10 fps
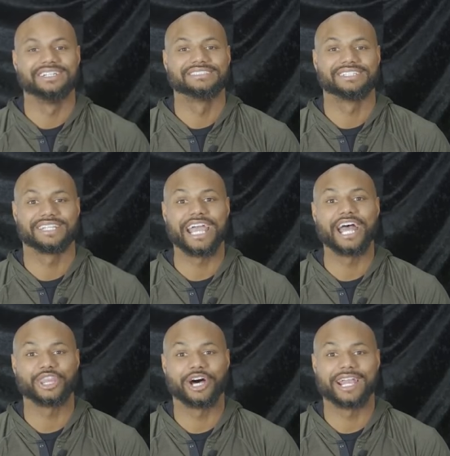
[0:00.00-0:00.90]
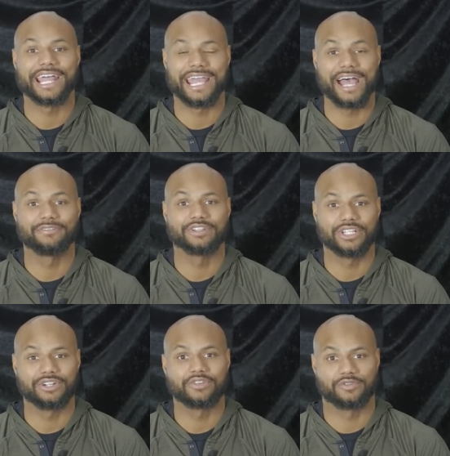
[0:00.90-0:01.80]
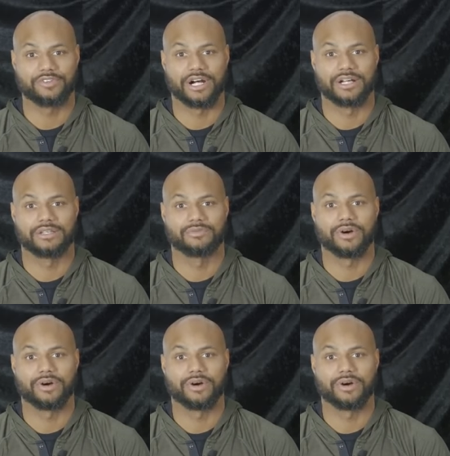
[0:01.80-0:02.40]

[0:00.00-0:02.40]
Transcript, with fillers: Today I thought I'd have a little fun